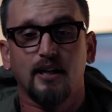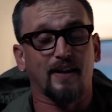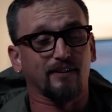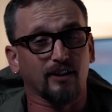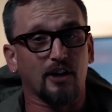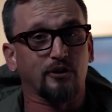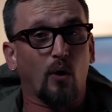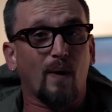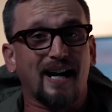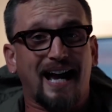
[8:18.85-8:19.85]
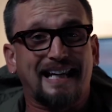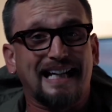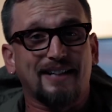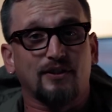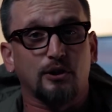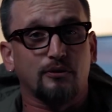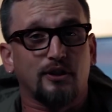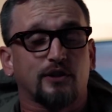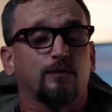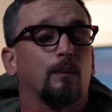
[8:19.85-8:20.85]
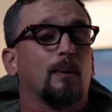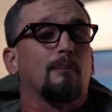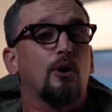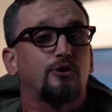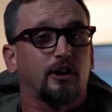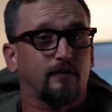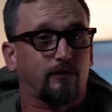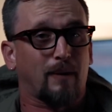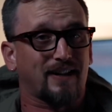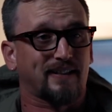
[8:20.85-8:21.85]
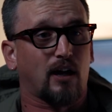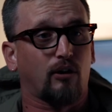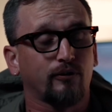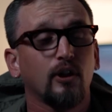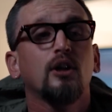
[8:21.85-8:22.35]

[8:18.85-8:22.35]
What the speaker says: And then I realized, oh wait, I can't even use this for promotion for myself.